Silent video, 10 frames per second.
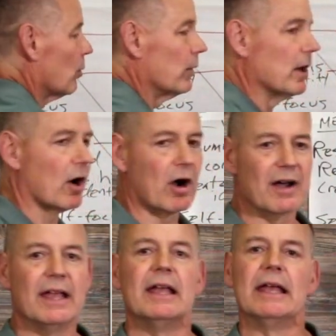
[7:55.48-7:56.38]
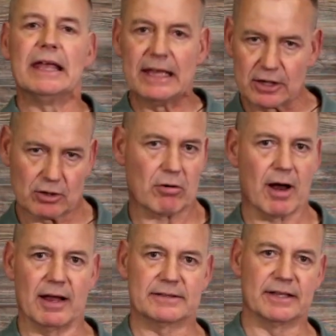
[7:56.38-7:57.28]
We are in
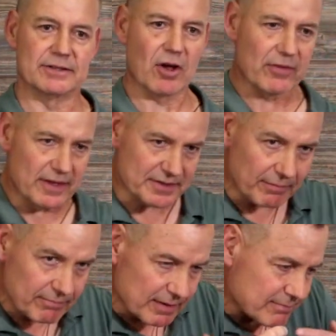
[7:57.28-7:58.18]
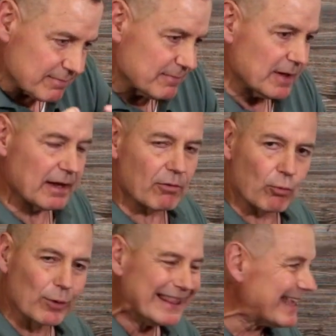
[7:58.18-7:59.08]
Christ. It's all this
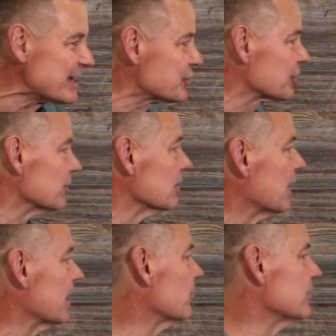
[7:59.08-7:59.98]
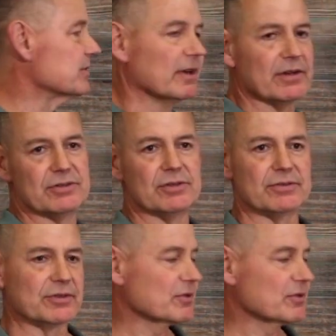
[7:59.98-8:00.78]
relational language that he's used to